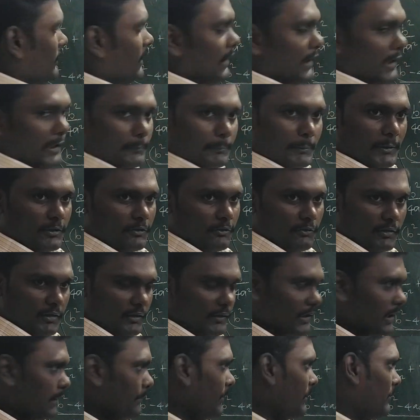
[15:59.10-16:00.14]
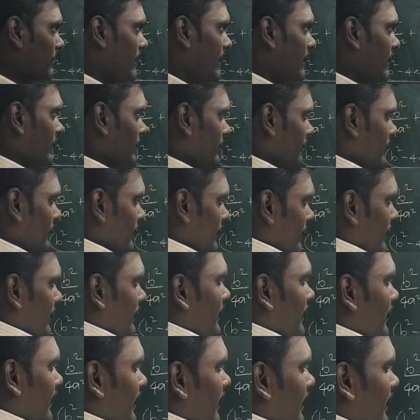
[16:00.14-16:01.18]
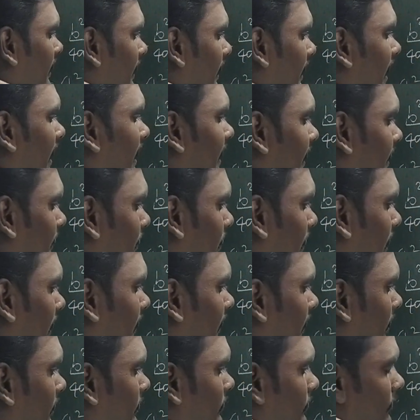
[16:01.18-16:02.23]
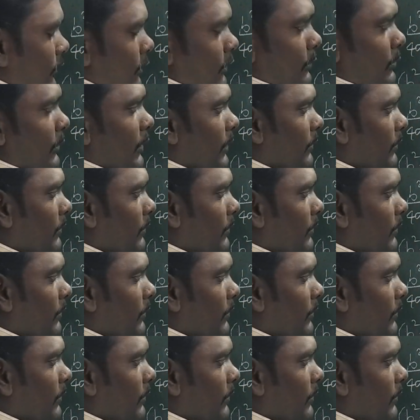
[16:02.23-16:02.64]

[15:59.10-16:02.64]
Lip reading: that expression, you just keep in mind. Here a is positive, no